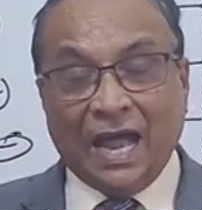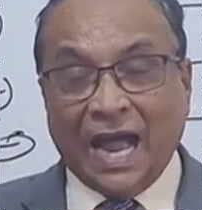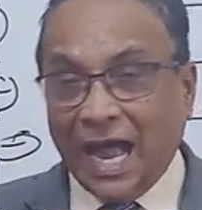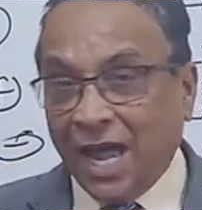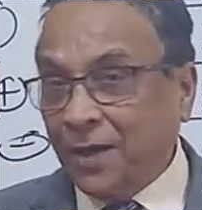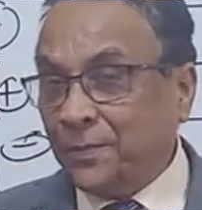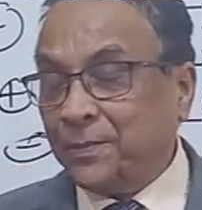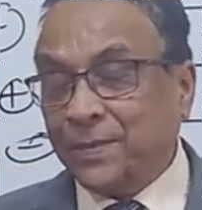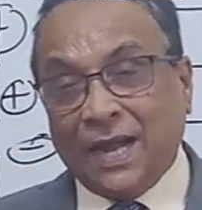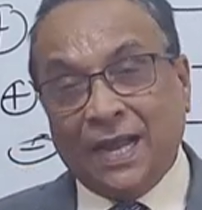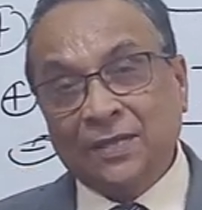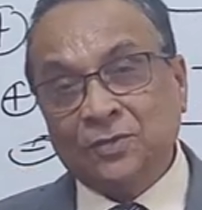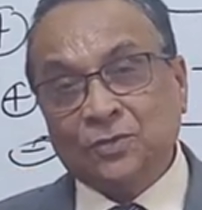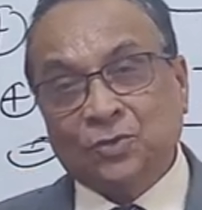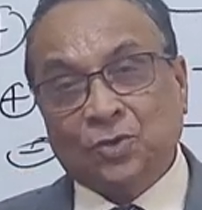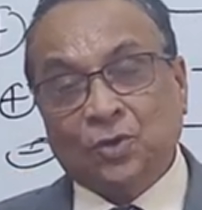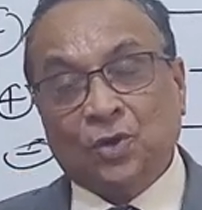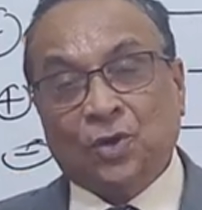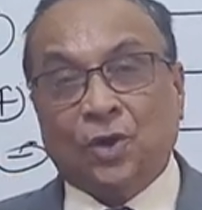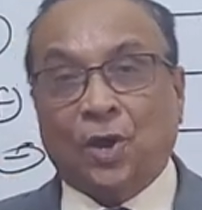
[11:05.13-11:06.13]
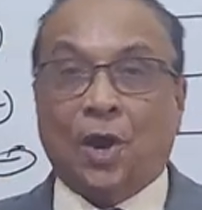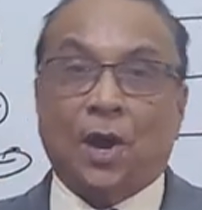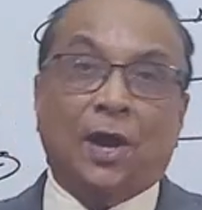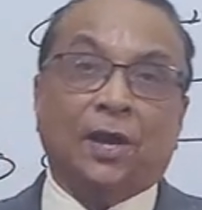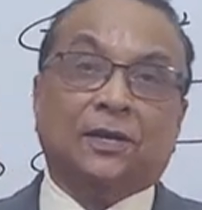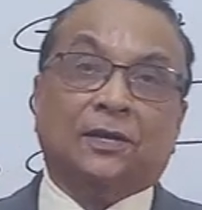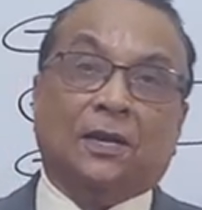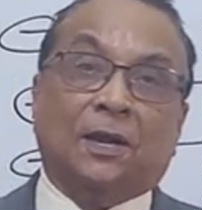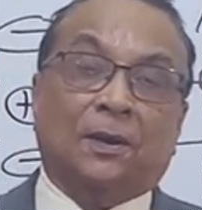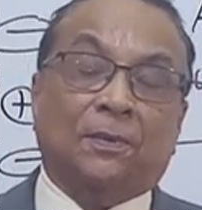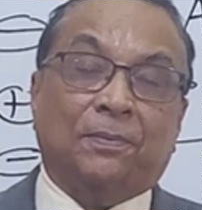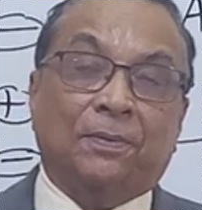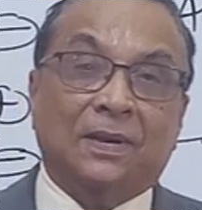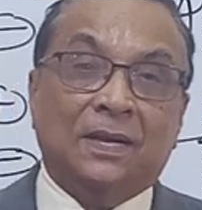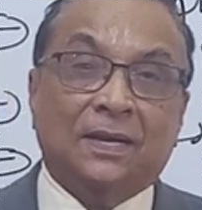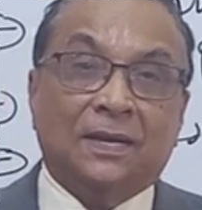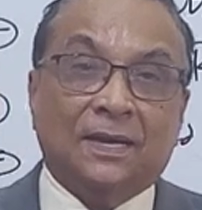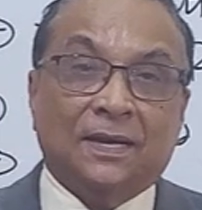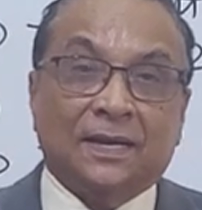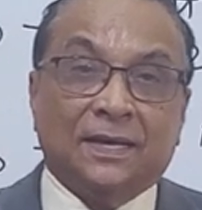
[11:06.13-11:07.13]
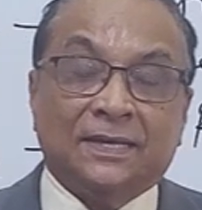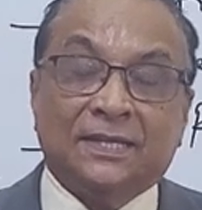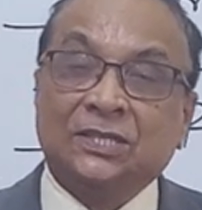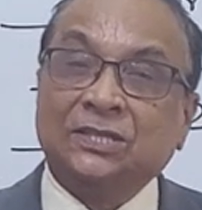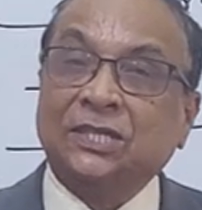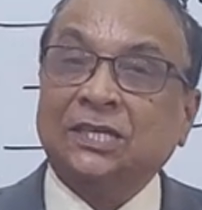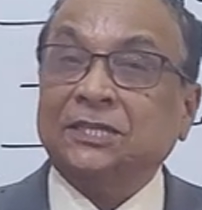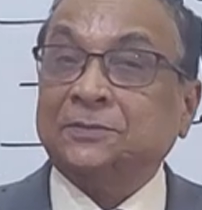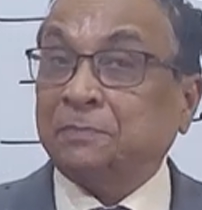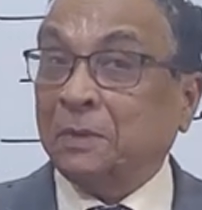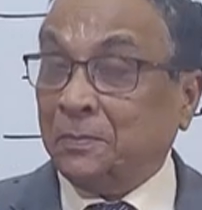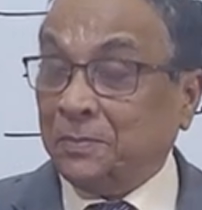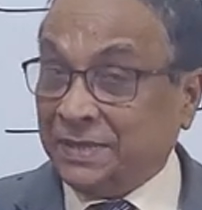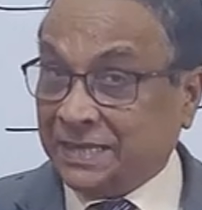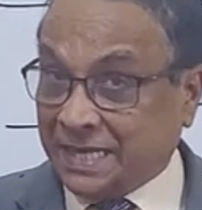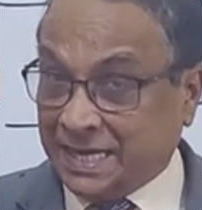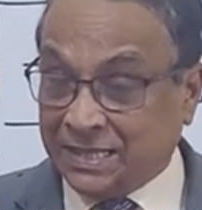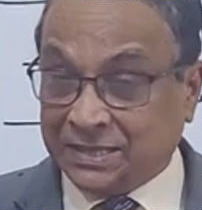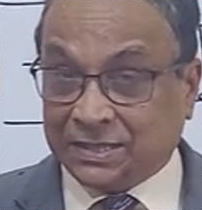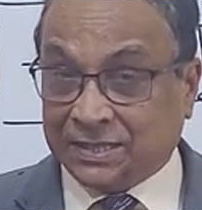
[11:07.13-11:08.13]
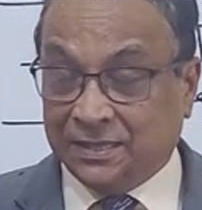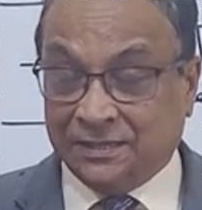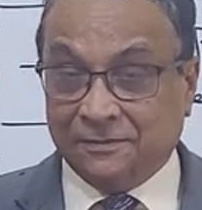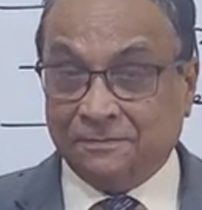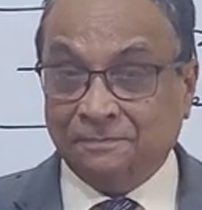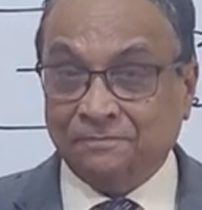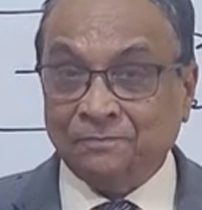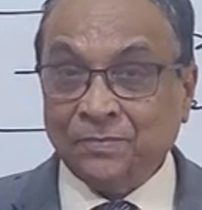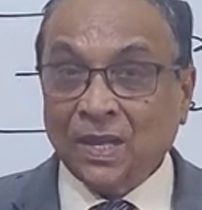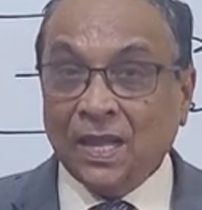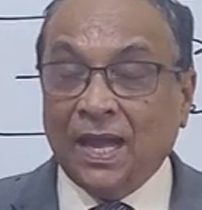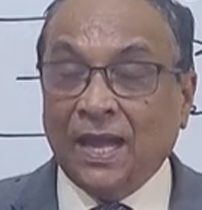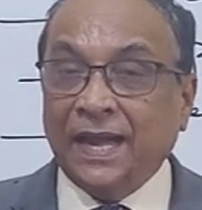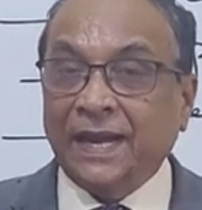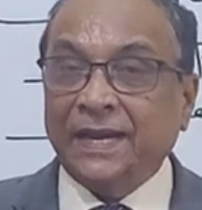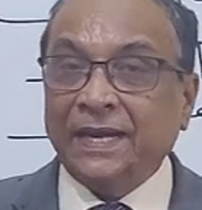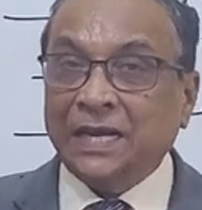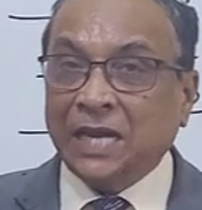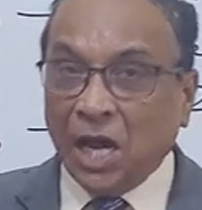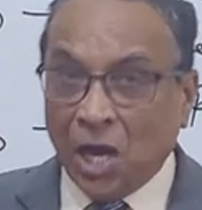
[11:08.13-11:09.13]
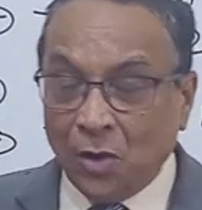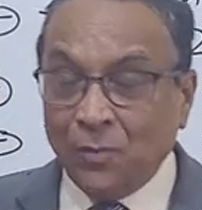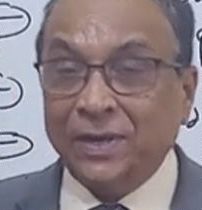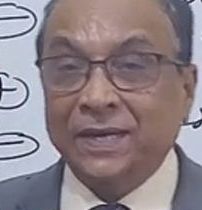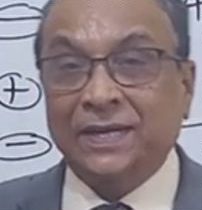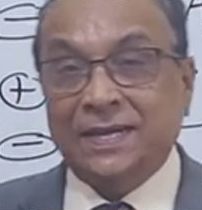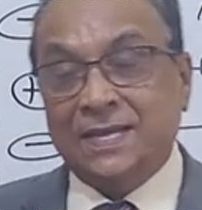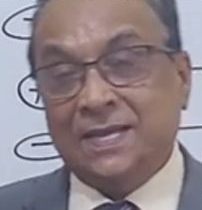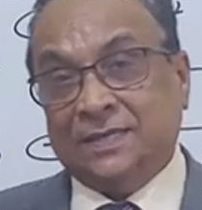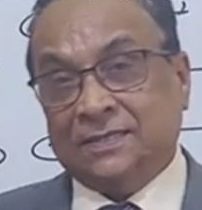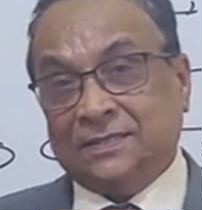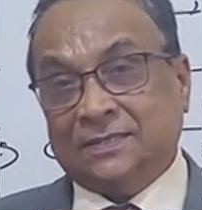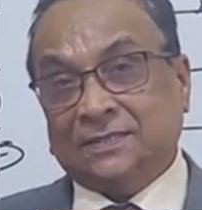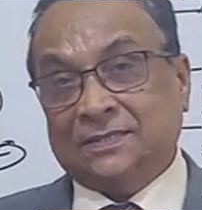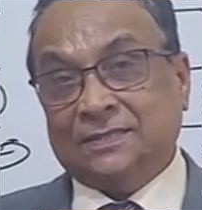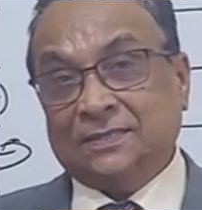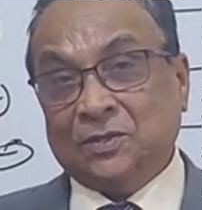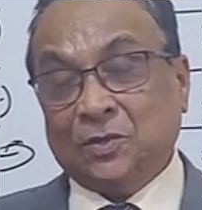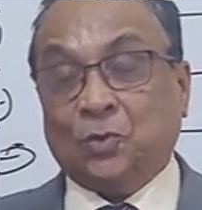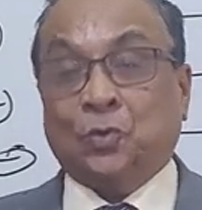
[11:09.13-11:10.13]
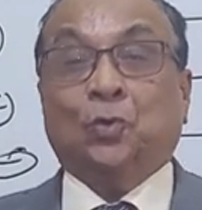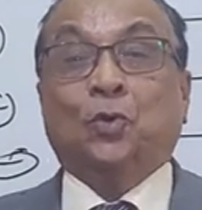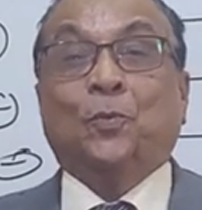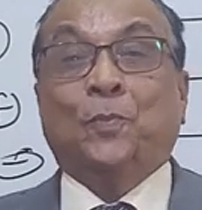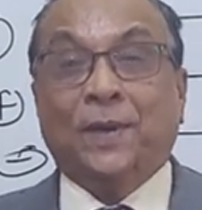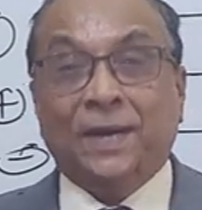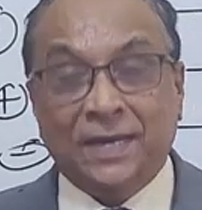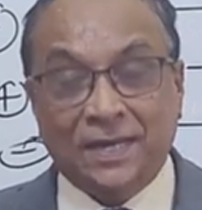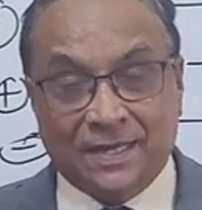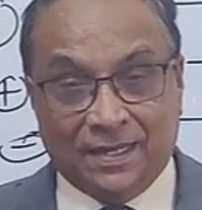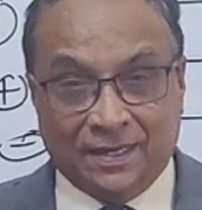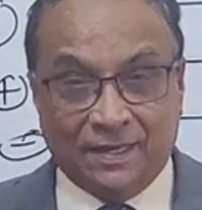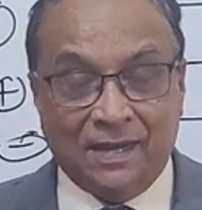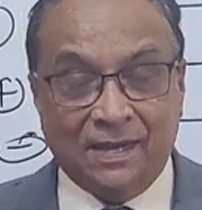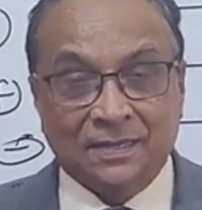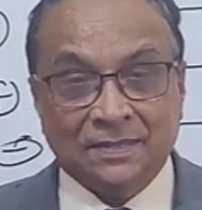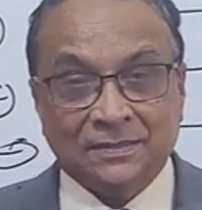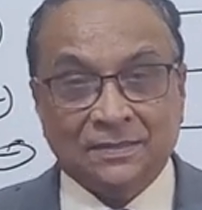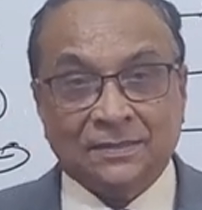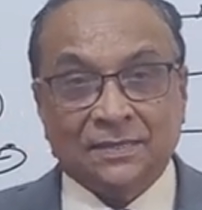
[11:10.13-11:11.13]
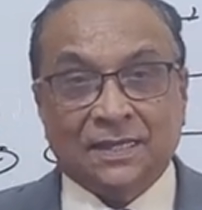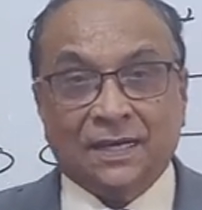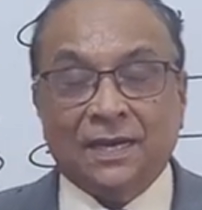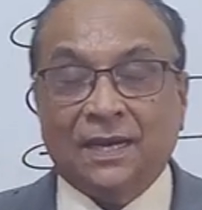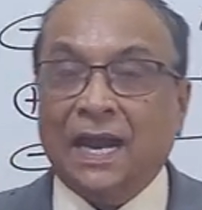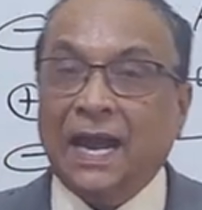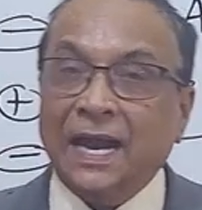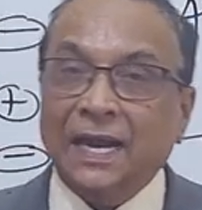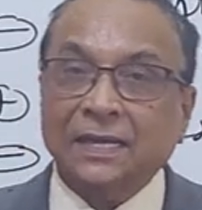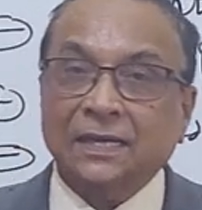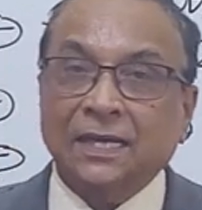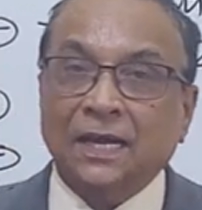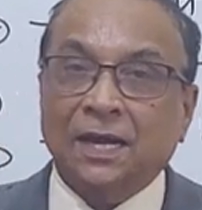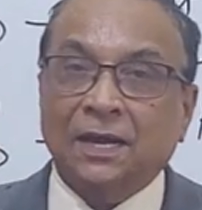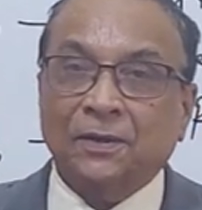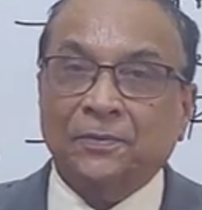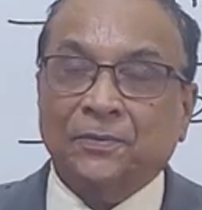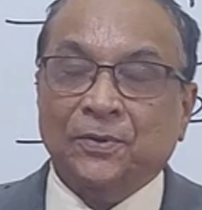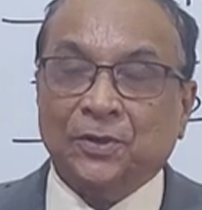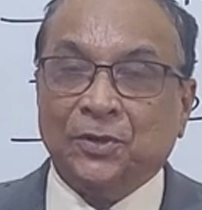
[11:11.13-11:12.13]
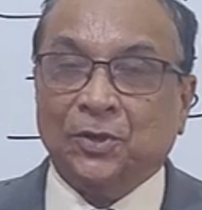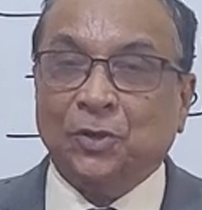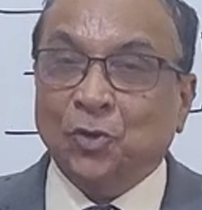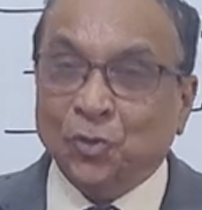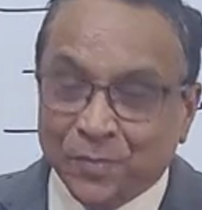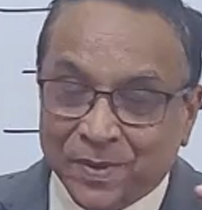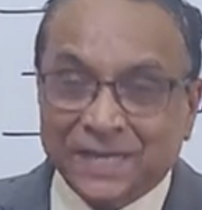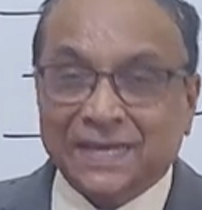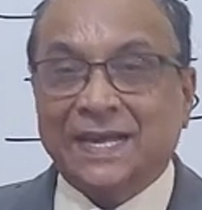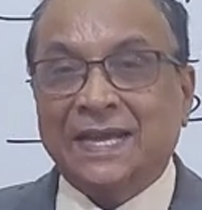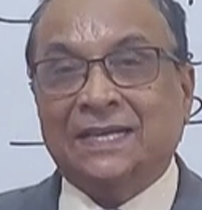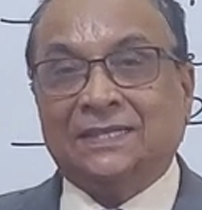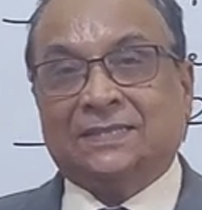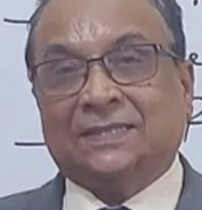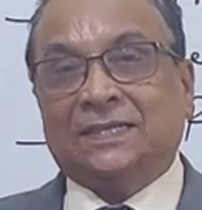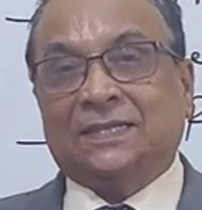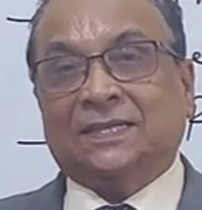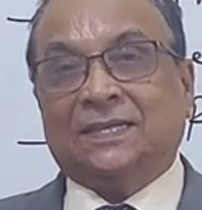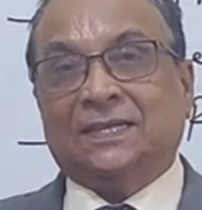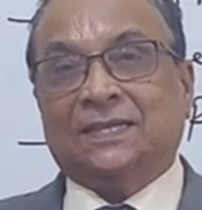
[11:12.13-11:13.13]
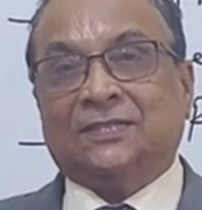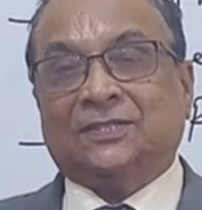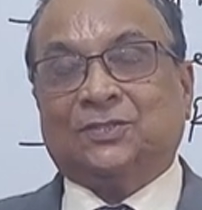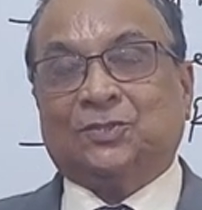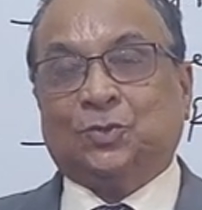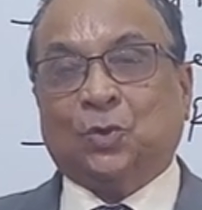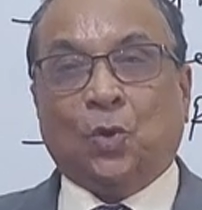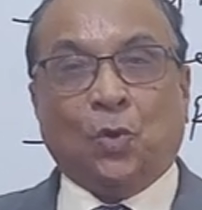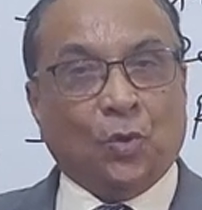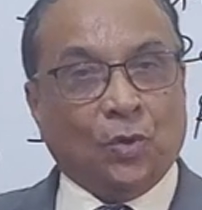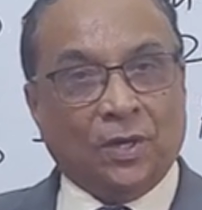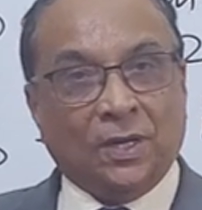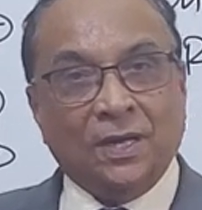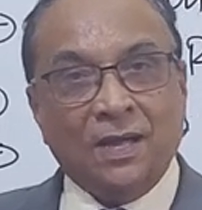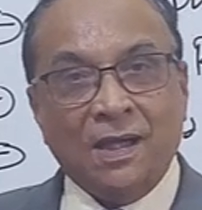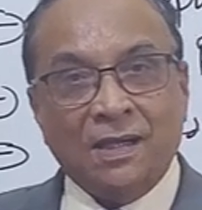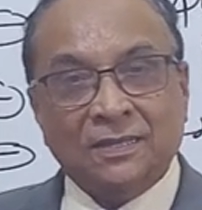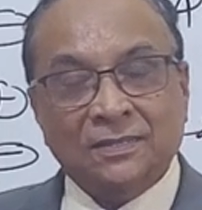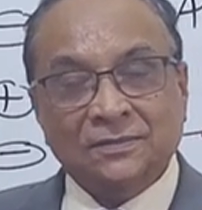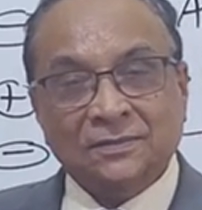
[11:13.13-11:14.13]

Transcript: I have gone through a lot of research publication, and nowadays globally lot of humic acid is sold